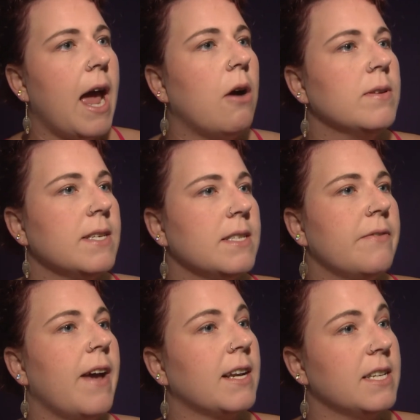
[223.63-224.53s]
How is this
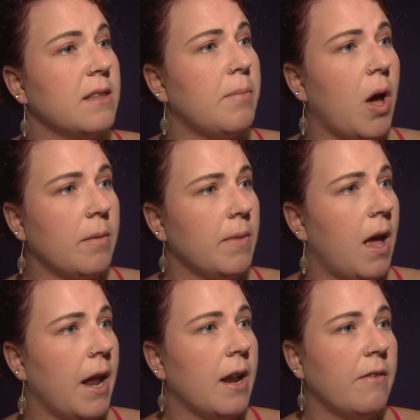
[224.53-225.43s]
affecting the bottom
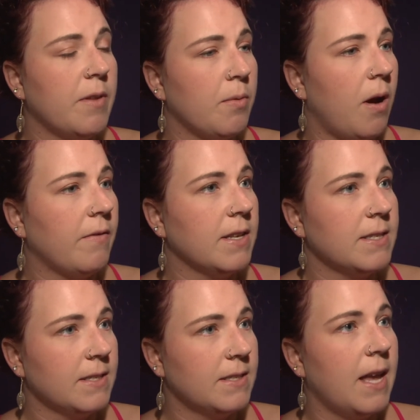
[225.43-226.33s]
line of the
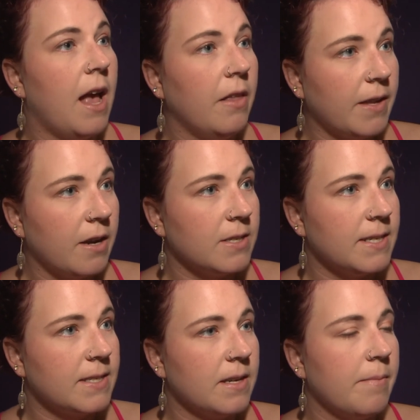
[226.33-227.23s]
province's healthcare
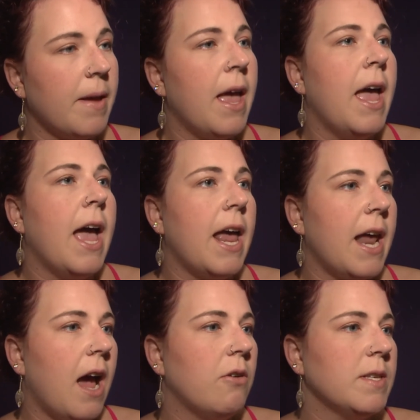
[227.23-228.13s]
system? And
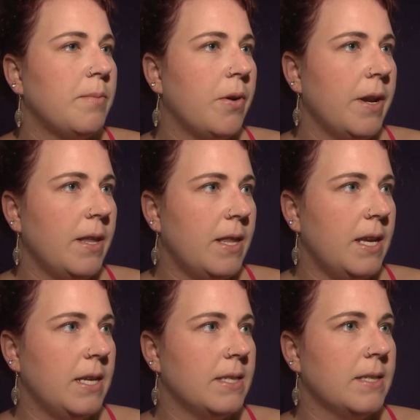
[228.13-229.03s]
how is putting
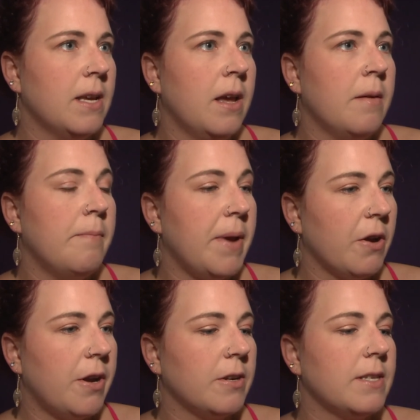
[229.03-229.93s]
these
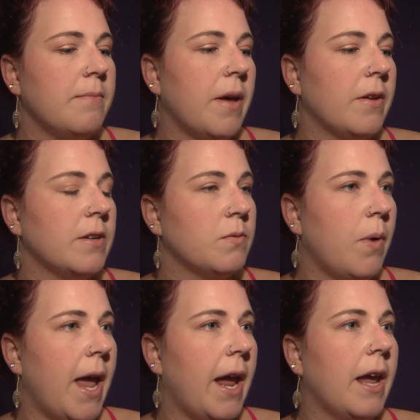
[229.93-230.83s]
barriers in mother's
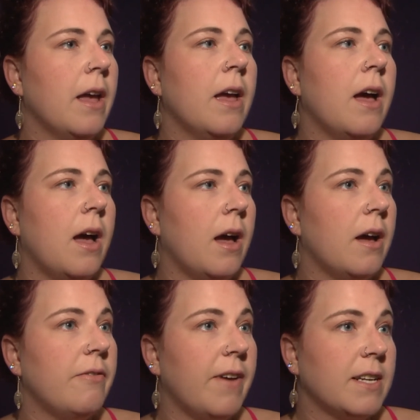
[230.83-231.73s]
way uh,
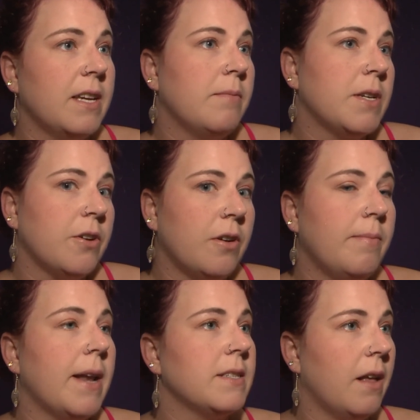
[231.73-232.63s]
affecting maternal
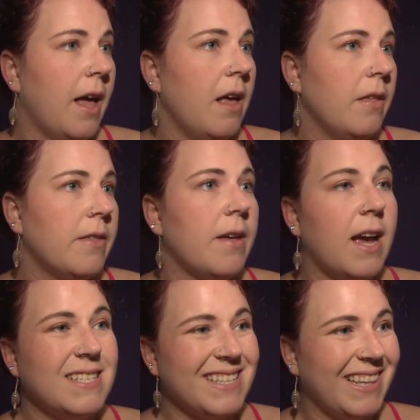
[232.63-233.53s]
mental health,
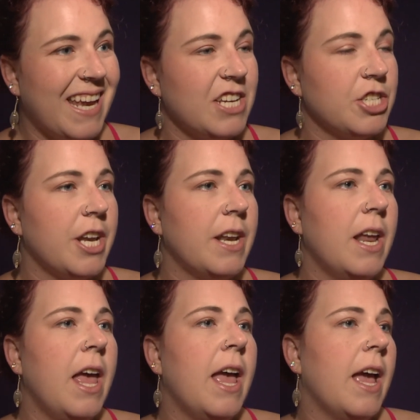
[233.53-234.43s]
isolation,
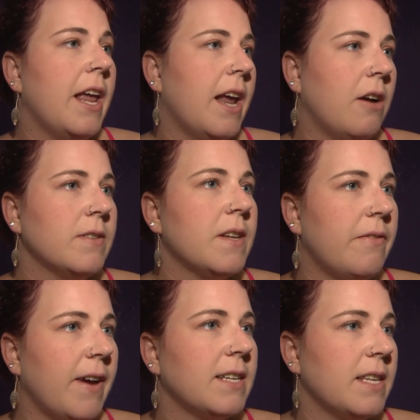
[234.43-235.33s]
and how is it
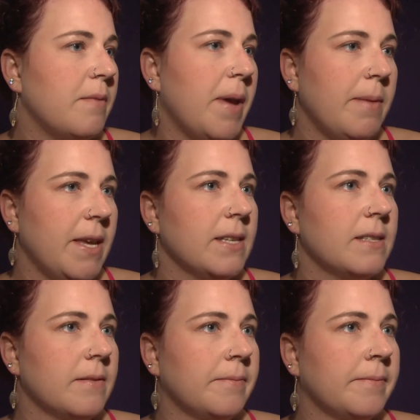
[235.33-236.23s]
affecting the babies?